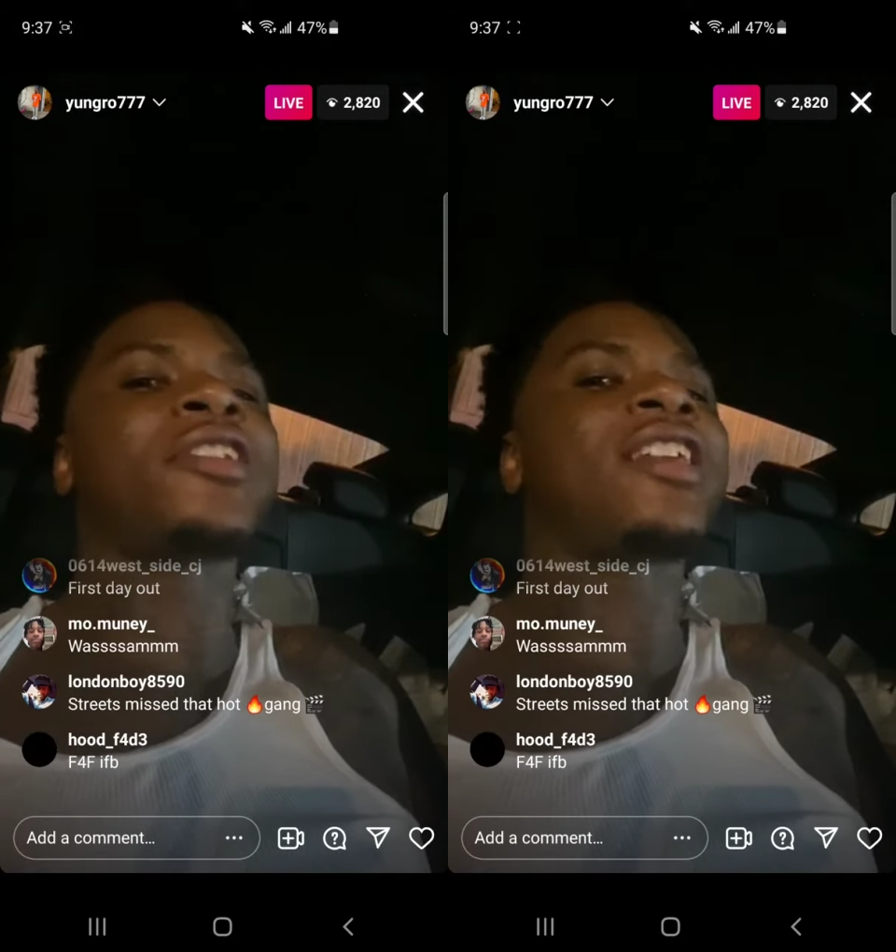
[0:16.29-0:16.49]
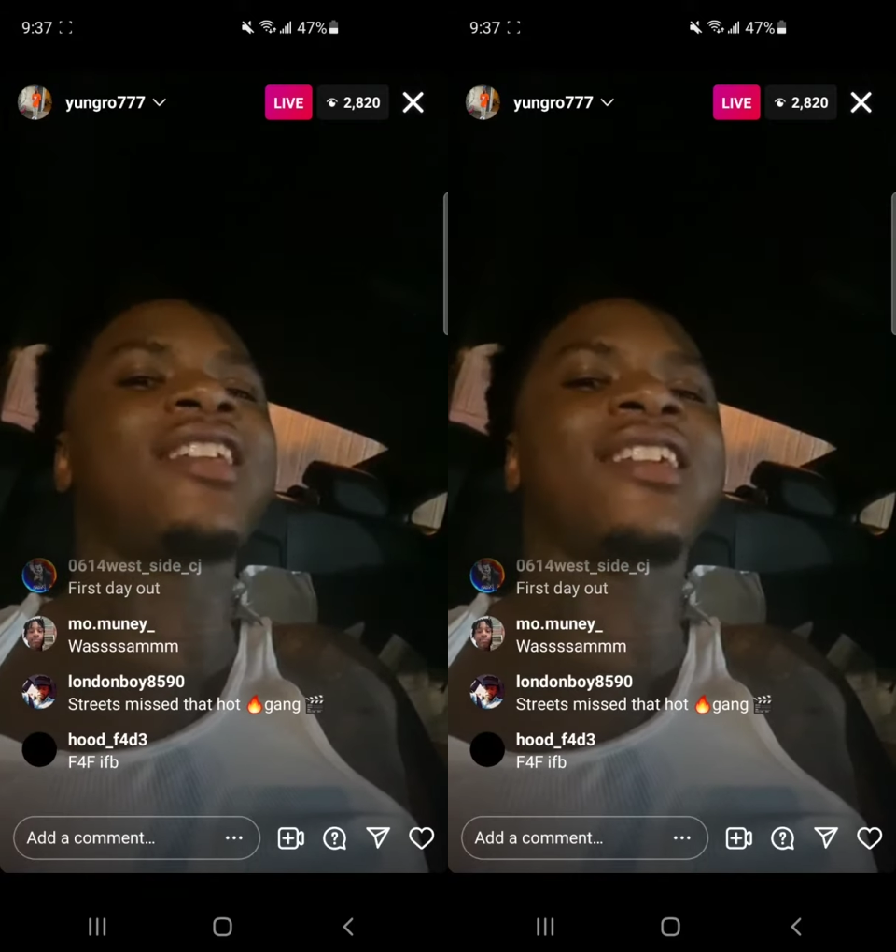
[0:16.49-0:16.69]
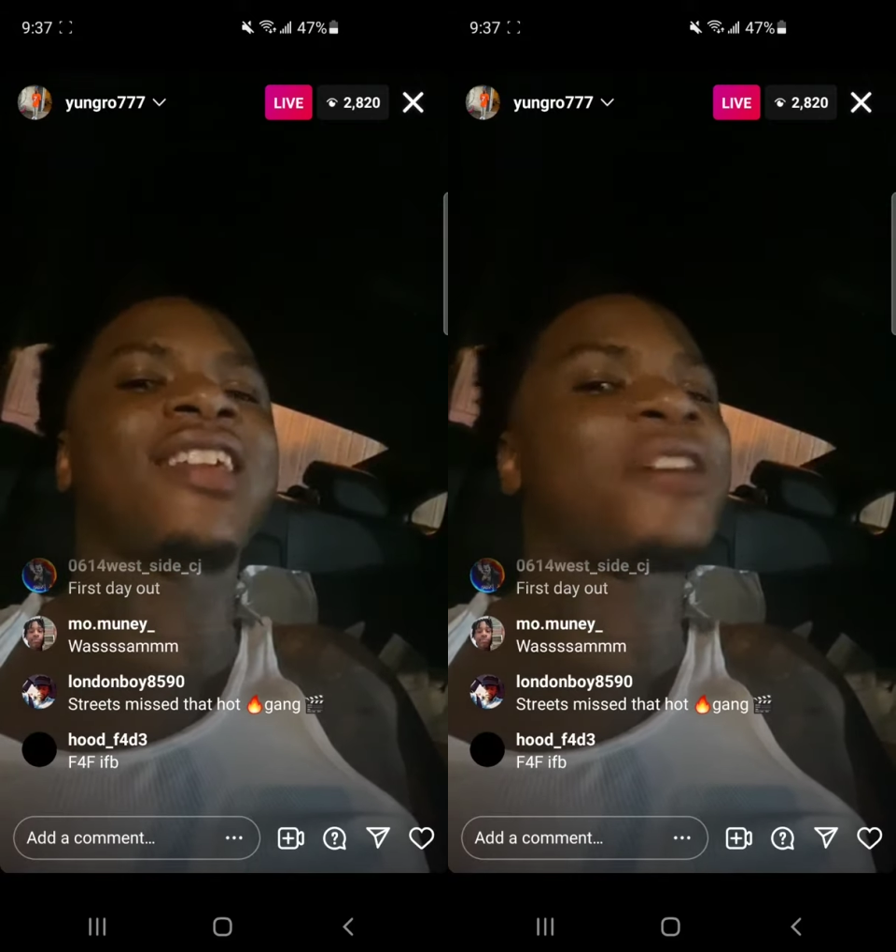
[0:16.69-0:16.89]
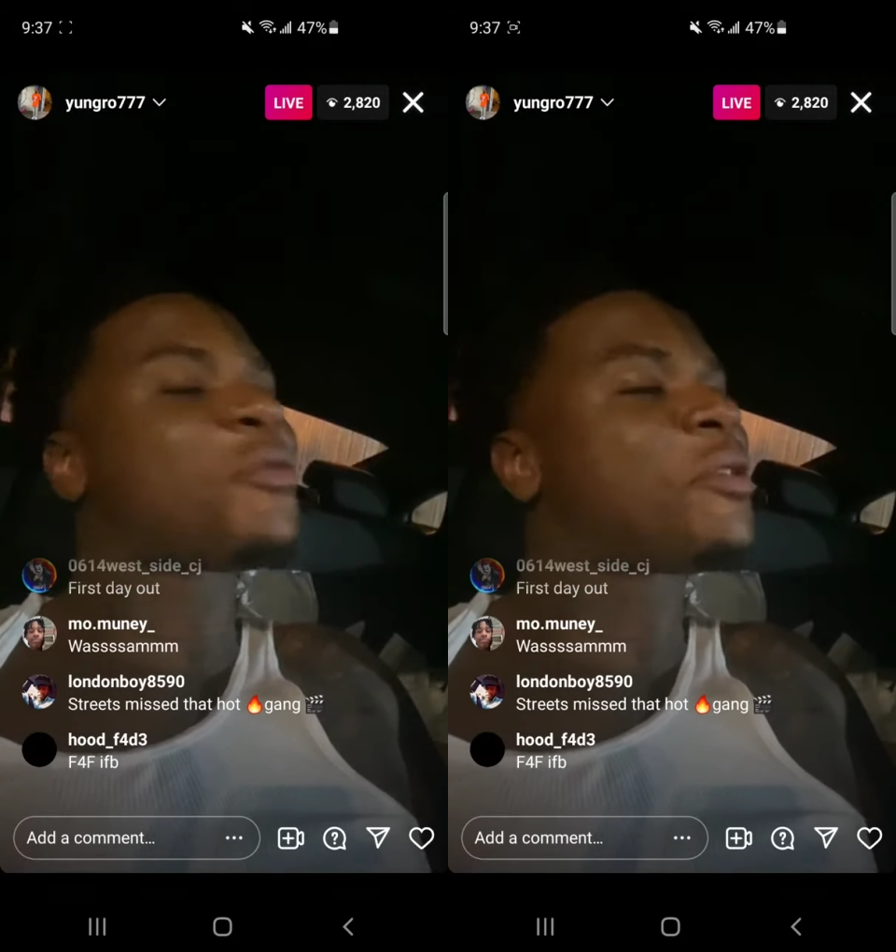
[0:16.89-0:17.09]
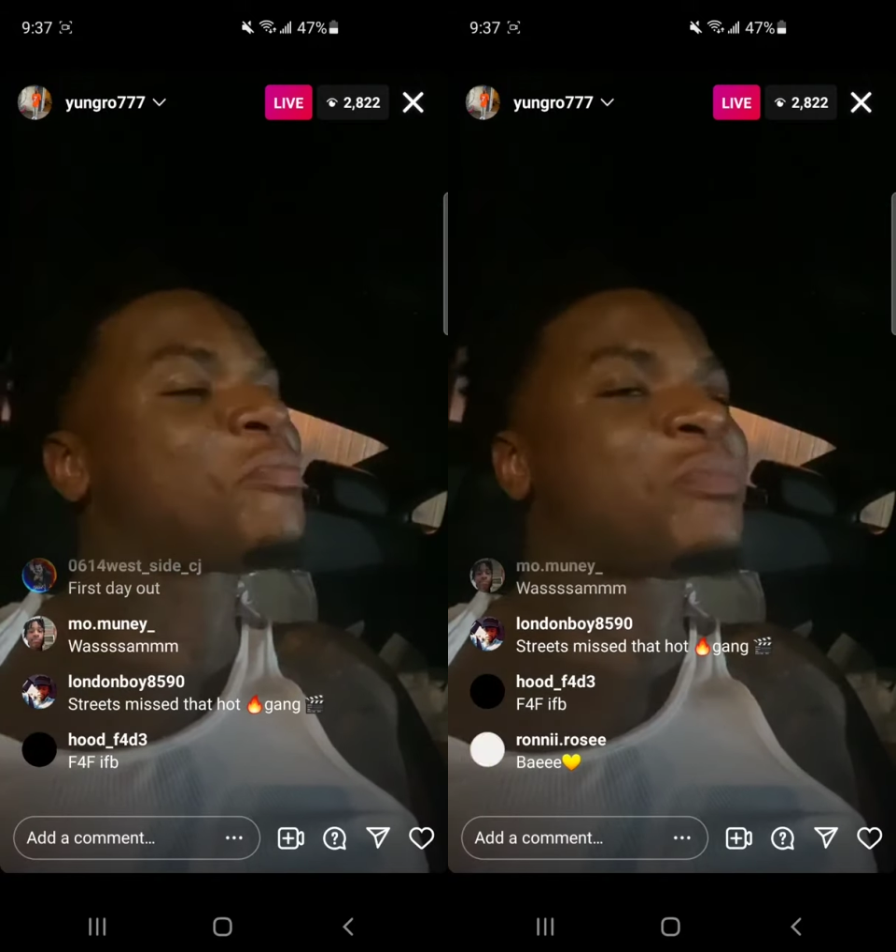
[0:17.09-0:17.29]
kitty cat.
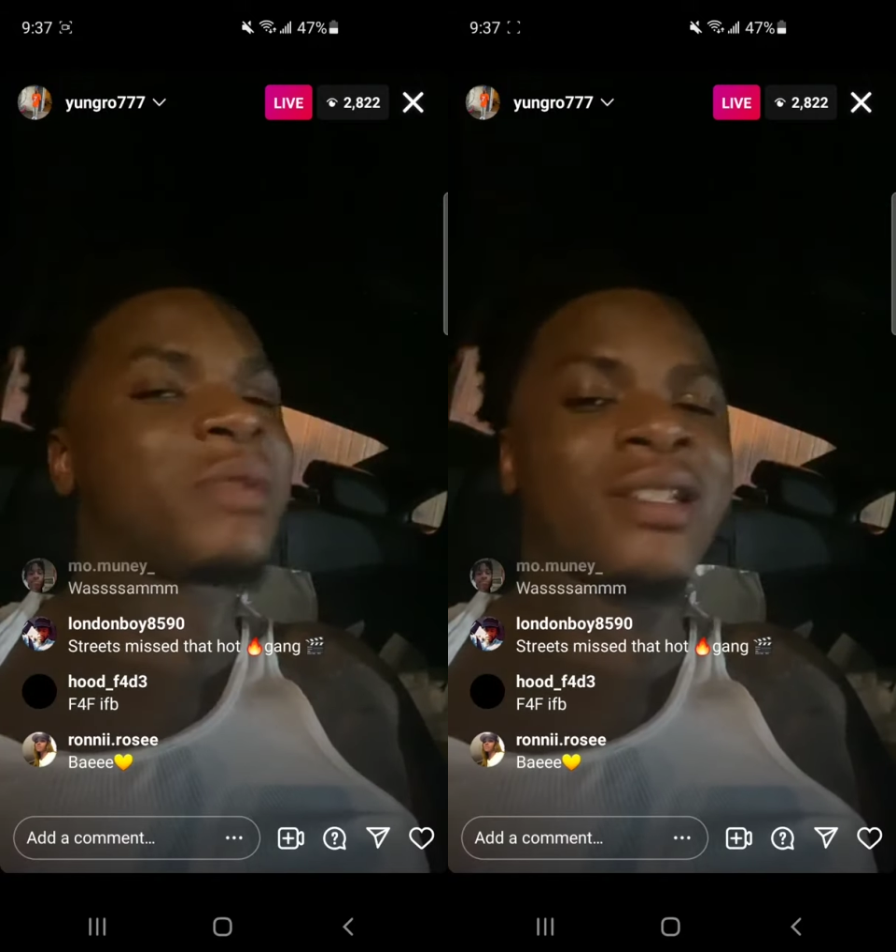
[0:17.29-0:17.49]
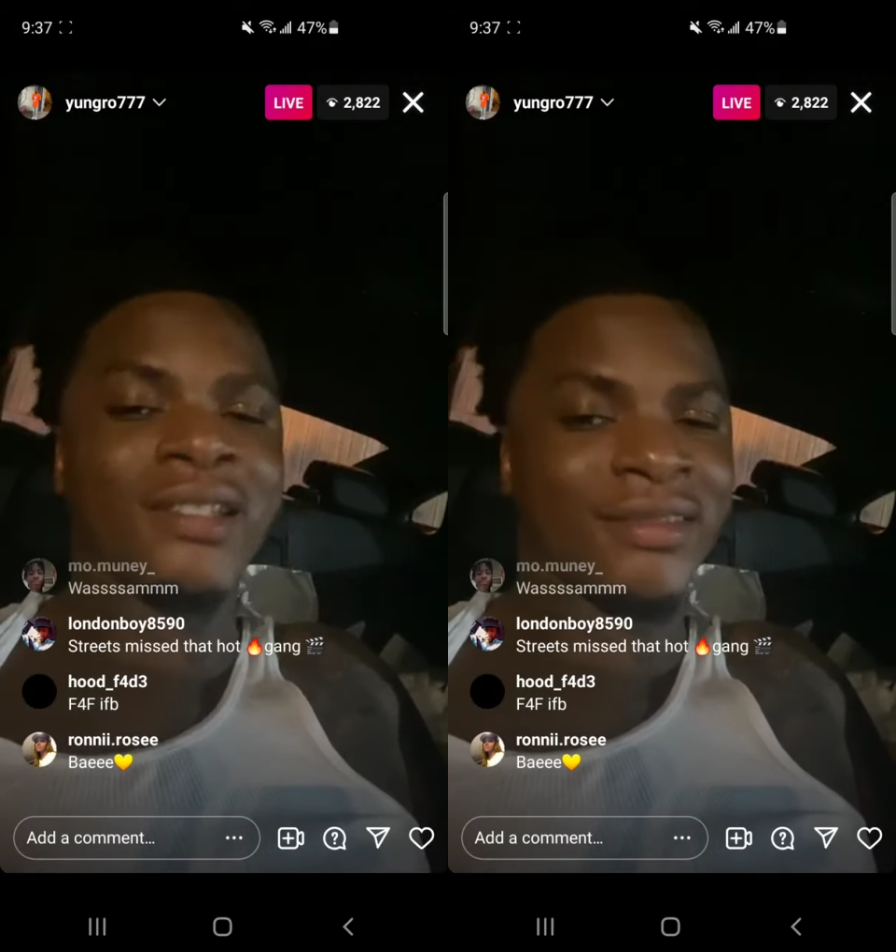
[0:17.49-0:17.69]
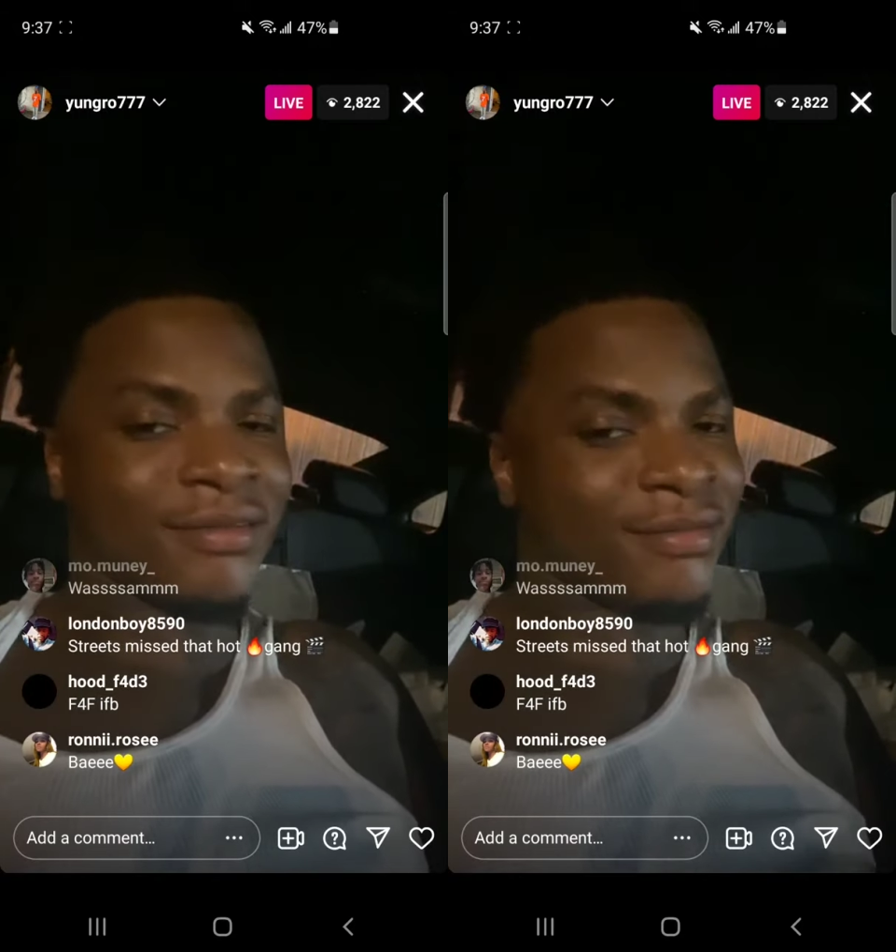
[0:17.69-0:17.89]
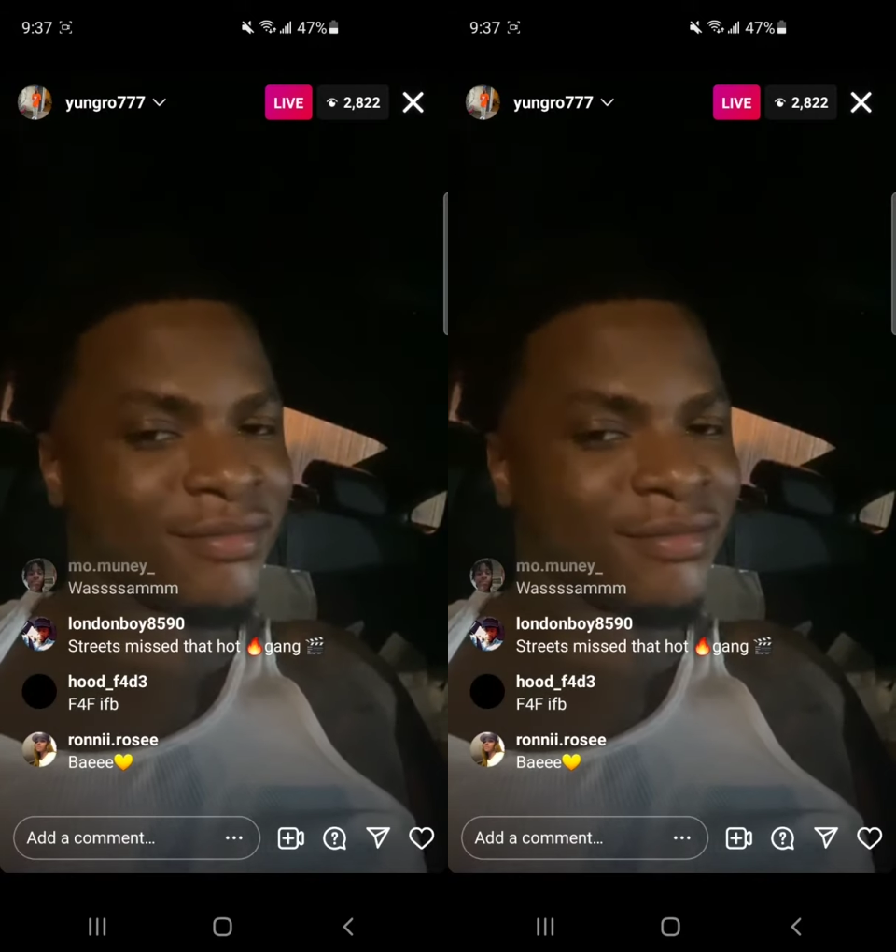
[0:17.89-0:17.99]
Where the money?